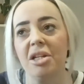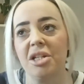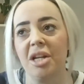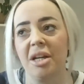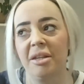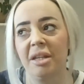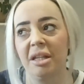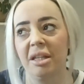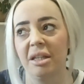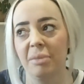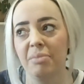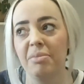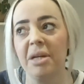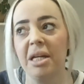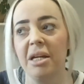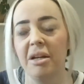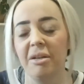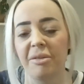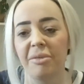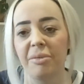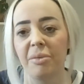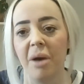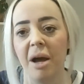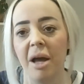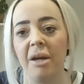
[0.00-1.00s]
I think, the
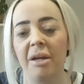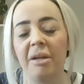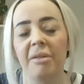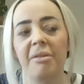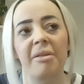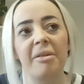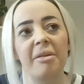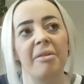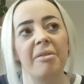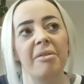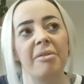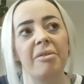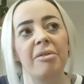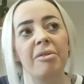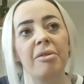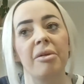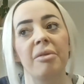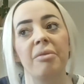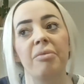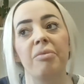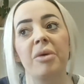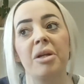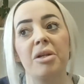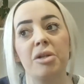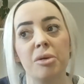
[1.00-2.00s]
biggest one. It's this sort
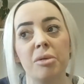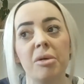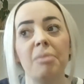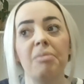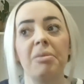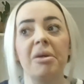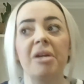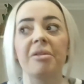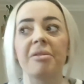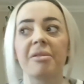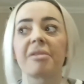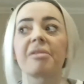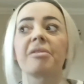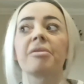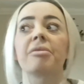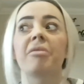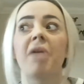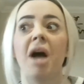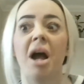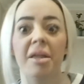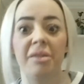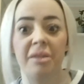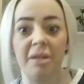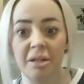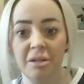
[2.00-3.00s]
of, we do it because it's the
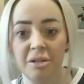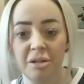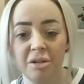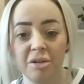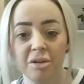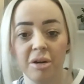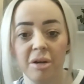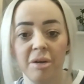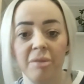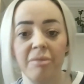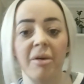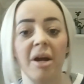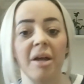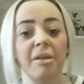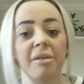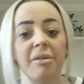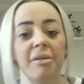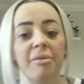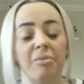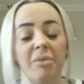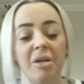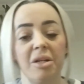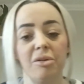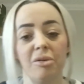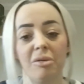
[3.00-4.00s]
right thing to do rather
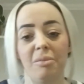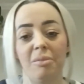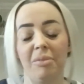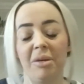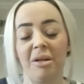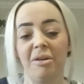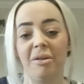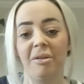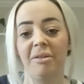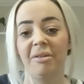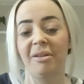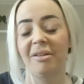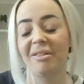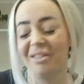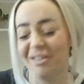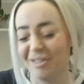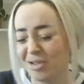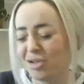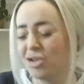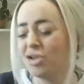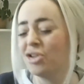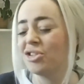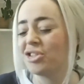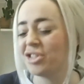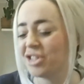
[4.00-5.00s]
than we do it because there's this
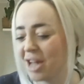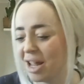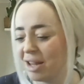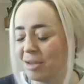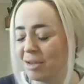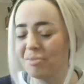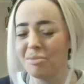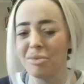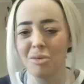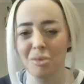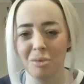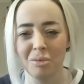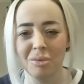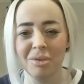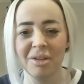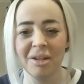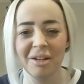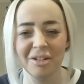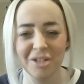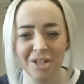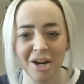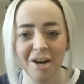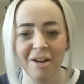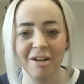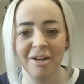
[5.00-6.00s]
huge talent pool that
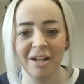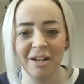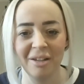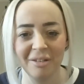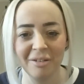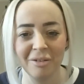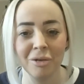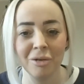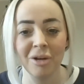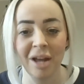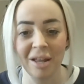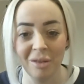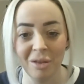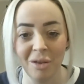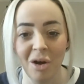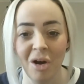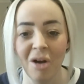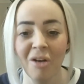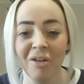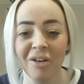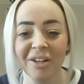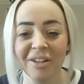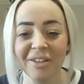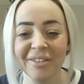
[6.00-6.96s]
charities could unlock.